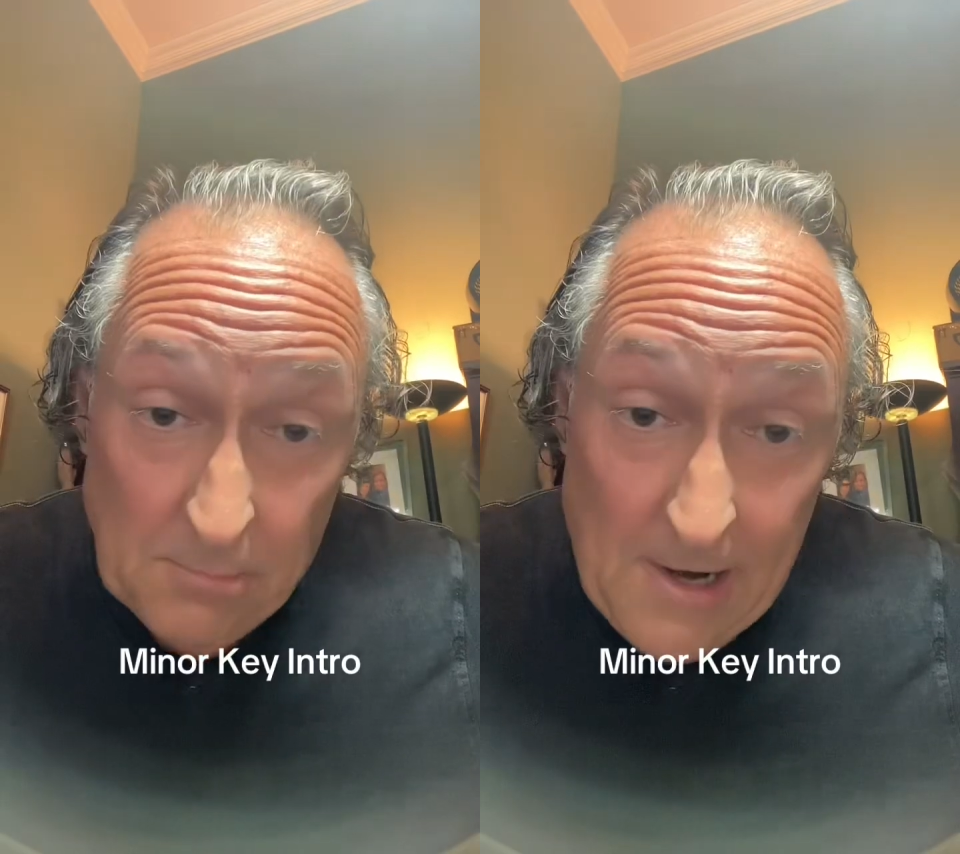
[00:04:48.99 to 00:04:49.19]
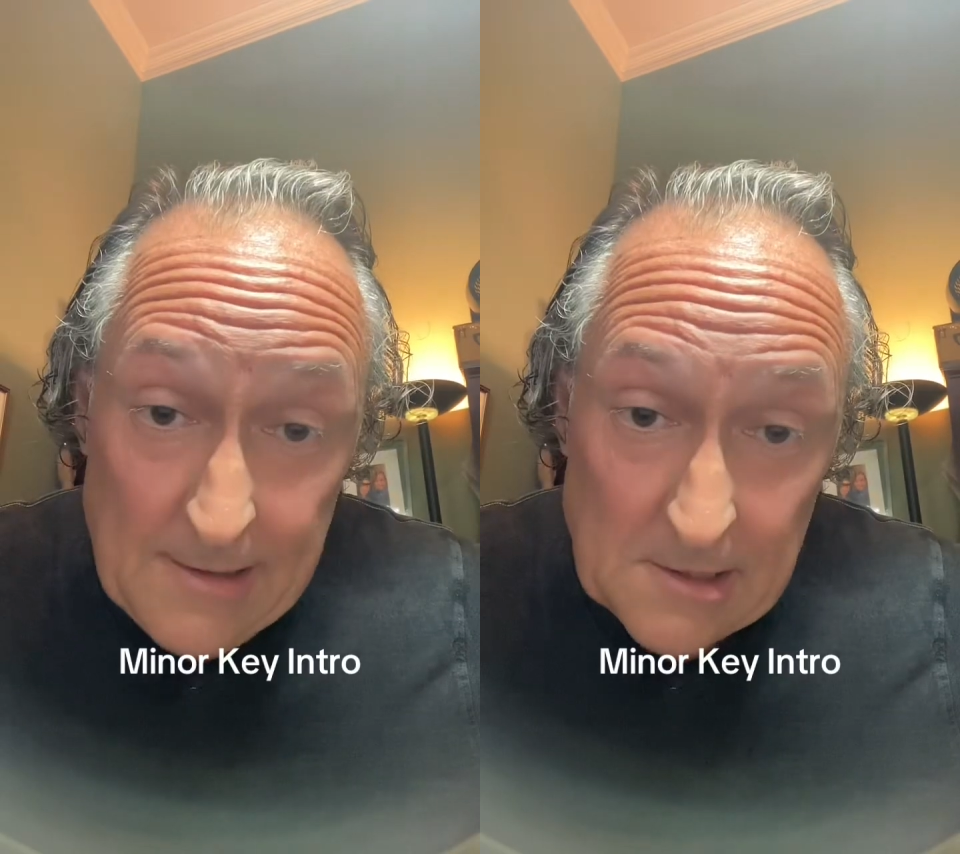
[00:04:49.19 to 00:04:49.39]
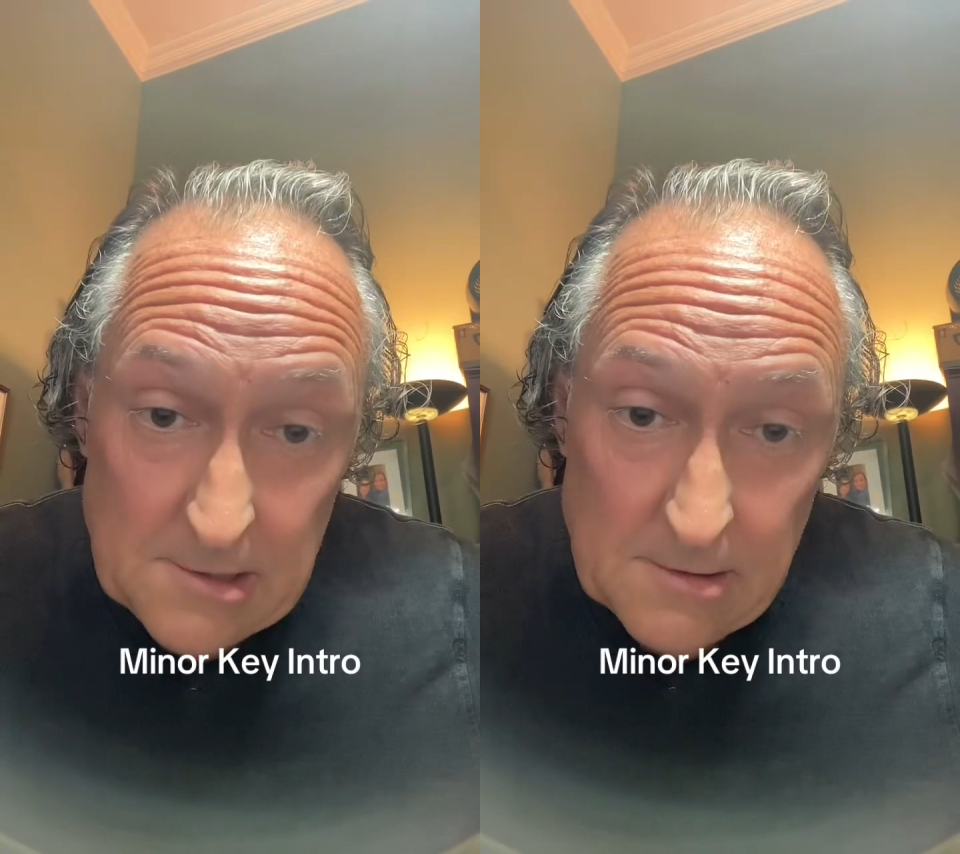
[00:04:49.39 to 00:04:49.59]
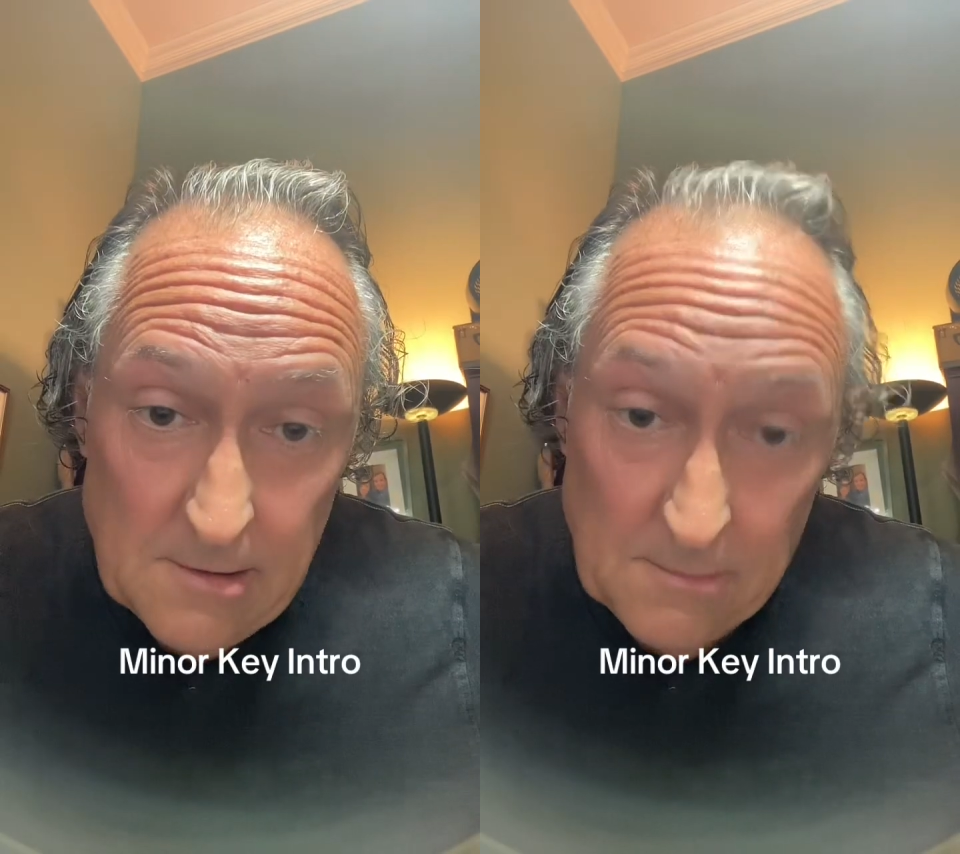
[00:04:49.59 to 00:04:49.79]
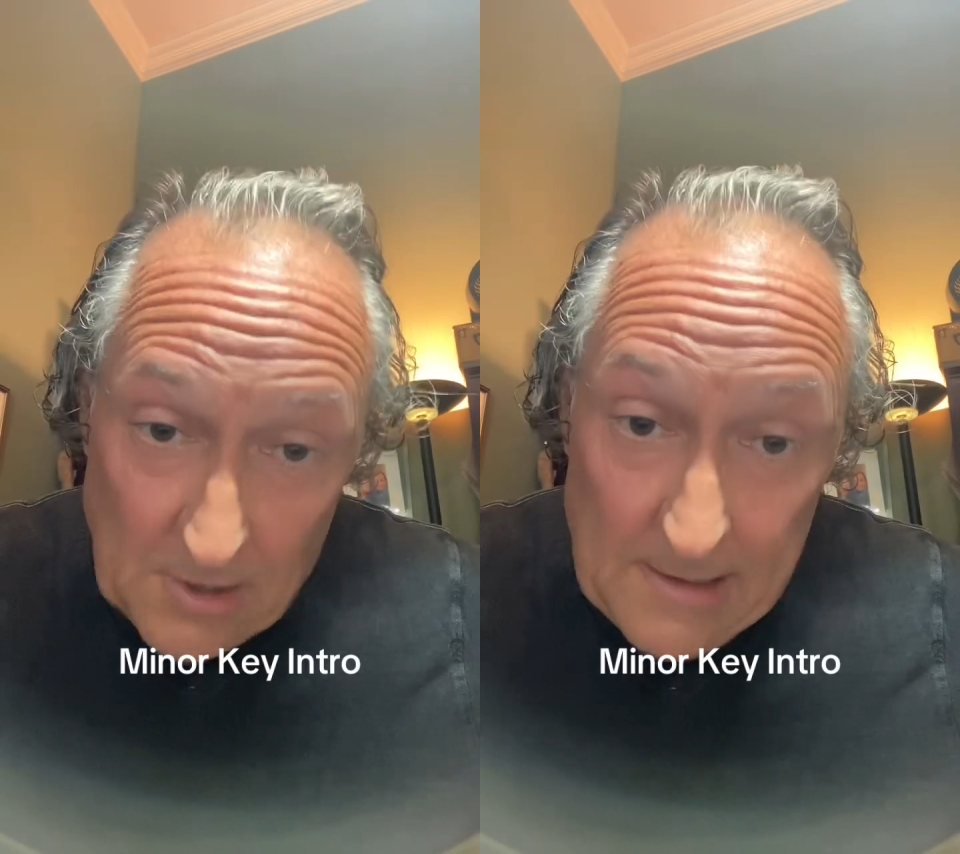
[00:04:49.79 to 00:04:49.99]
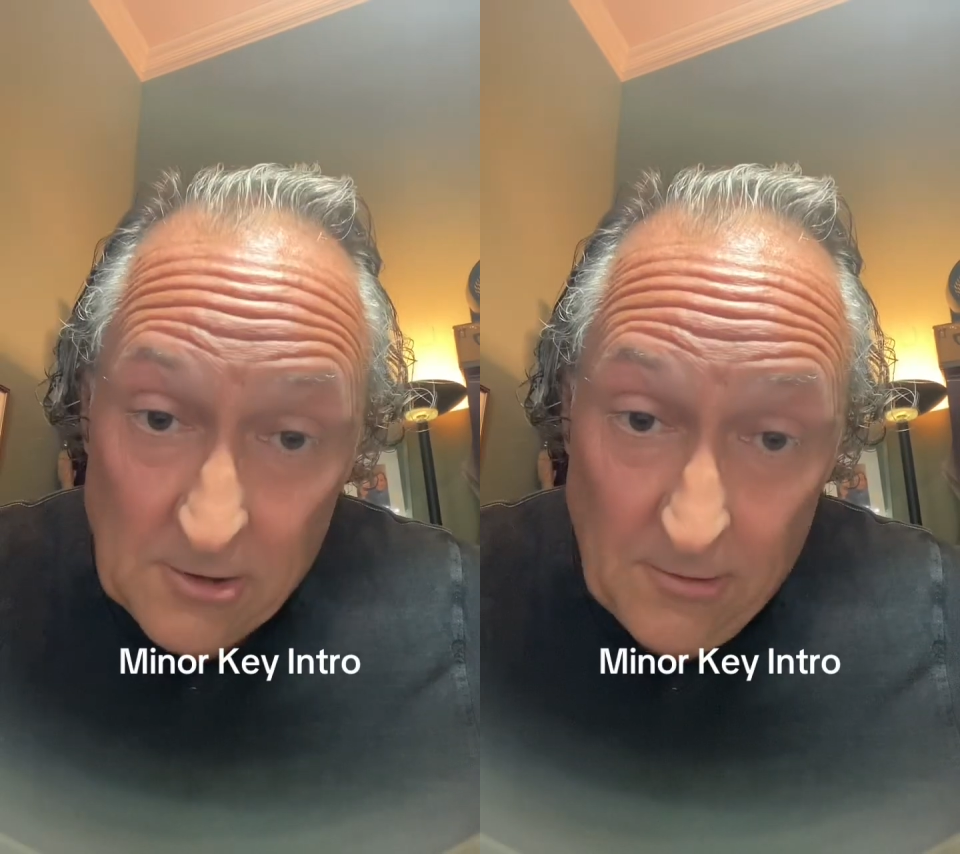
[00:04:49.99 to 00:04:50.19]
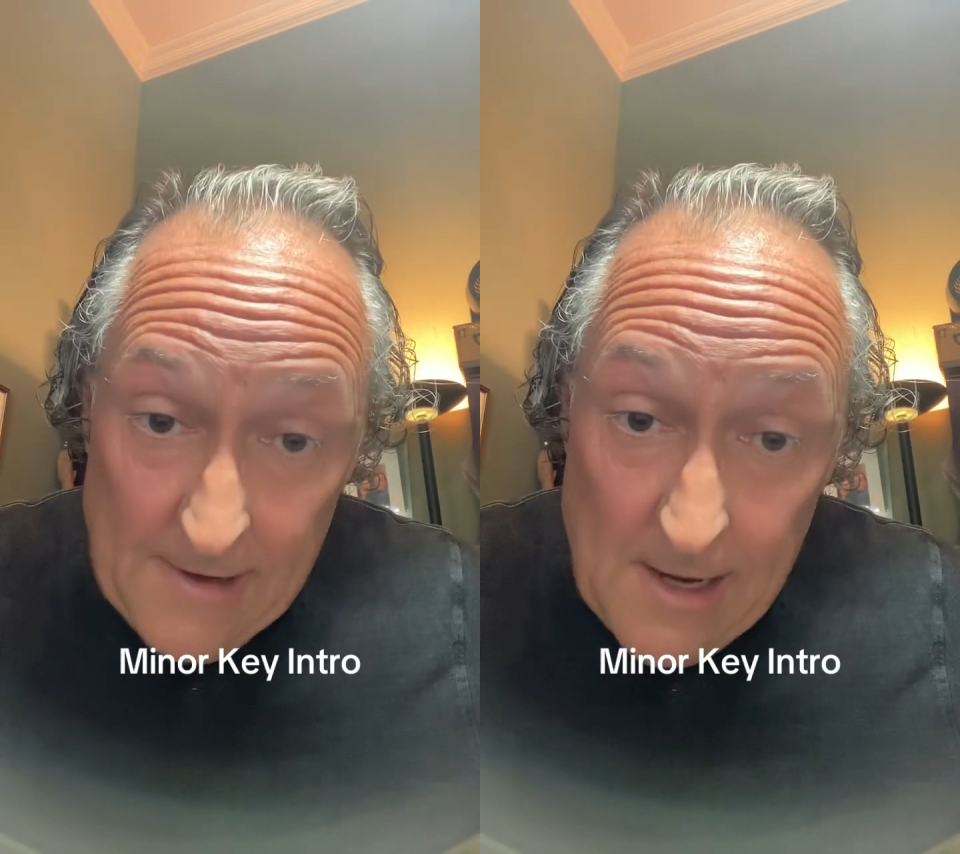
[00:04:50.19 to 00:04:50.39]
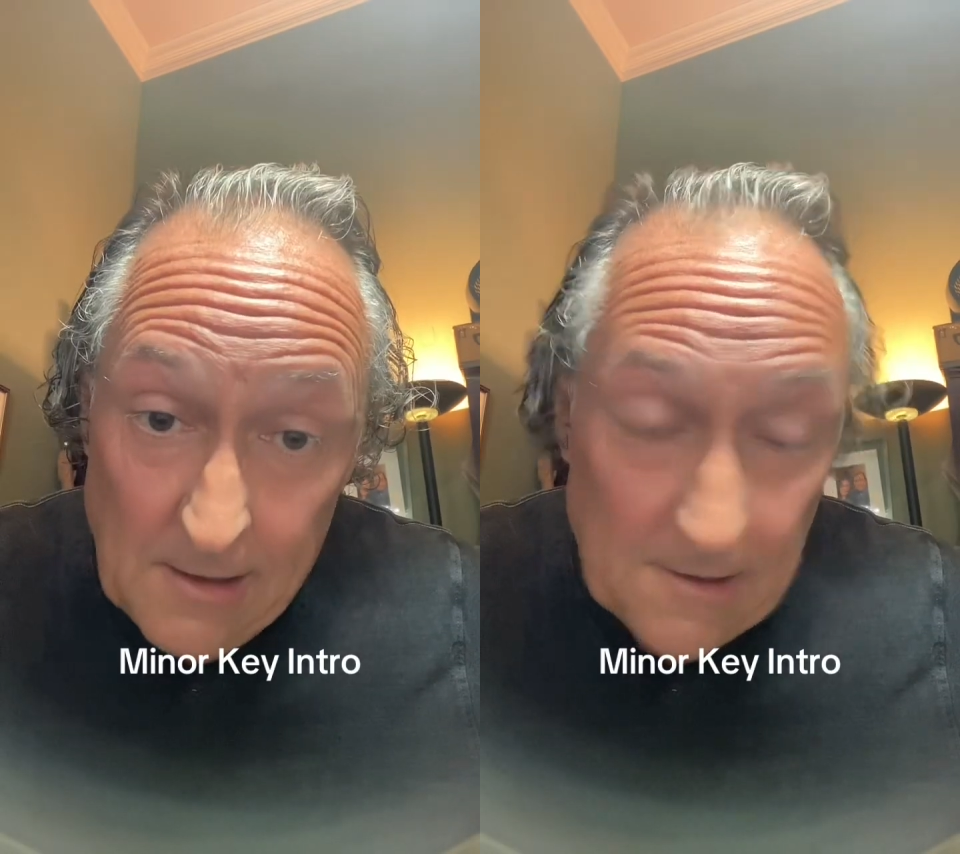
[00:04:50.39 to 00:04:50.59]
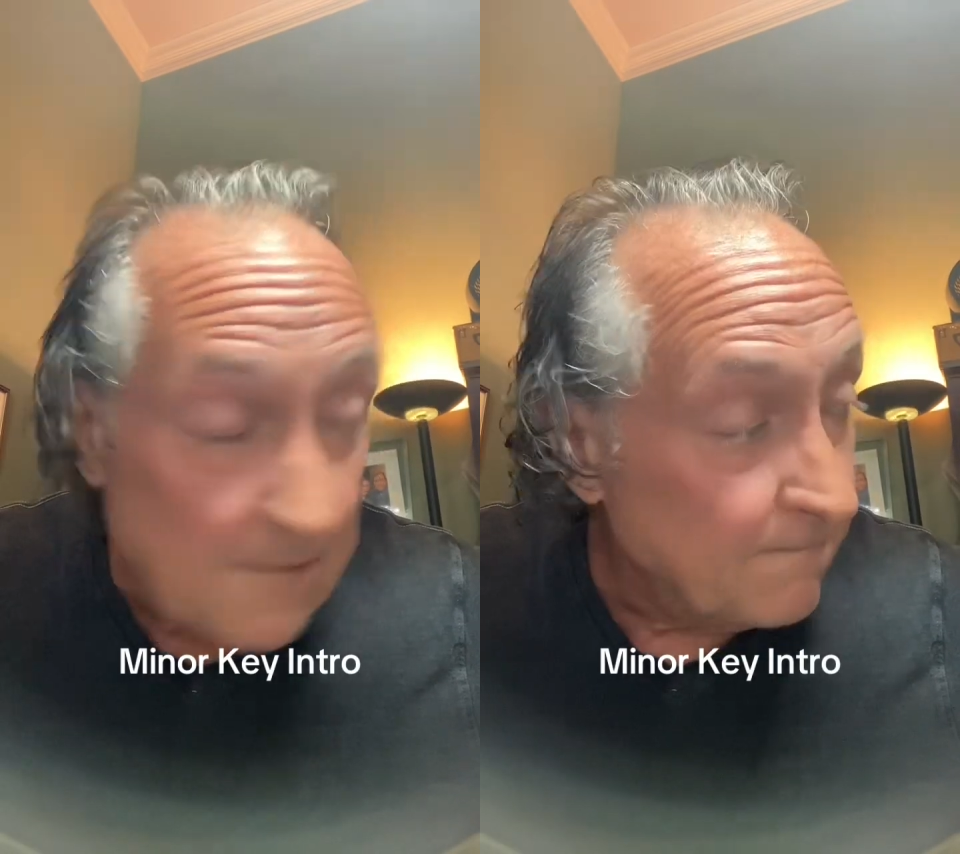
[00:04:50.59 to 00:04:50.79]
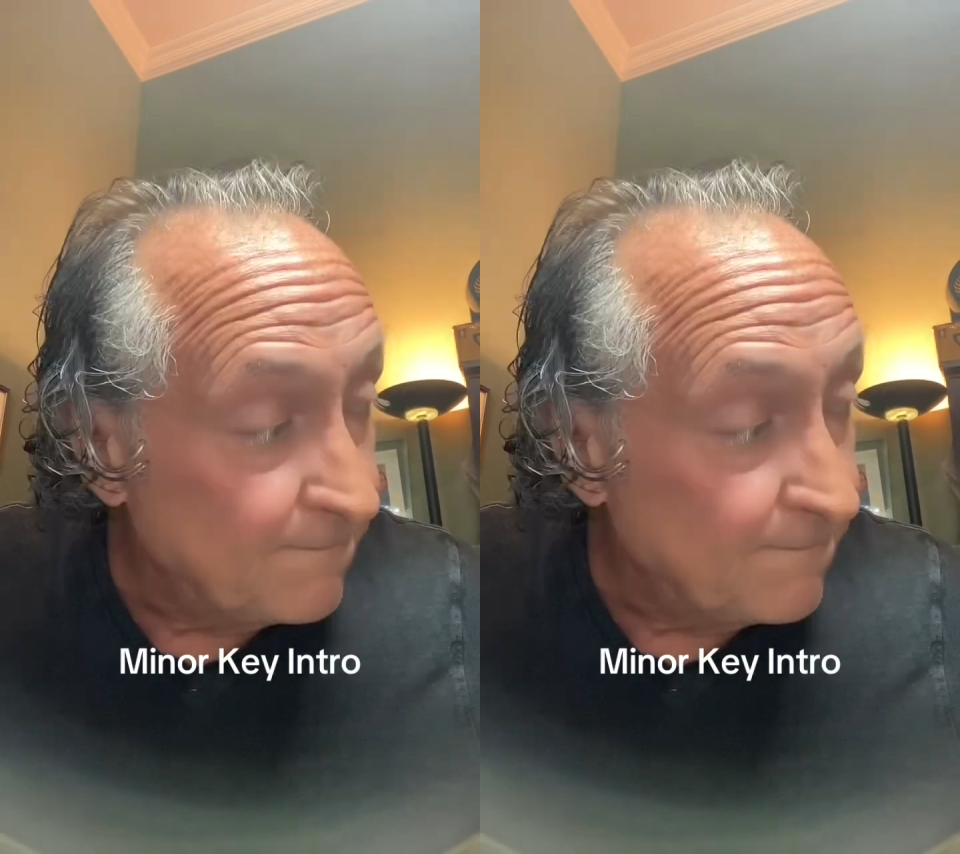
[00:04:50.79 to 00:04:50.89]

practice, in practical reality,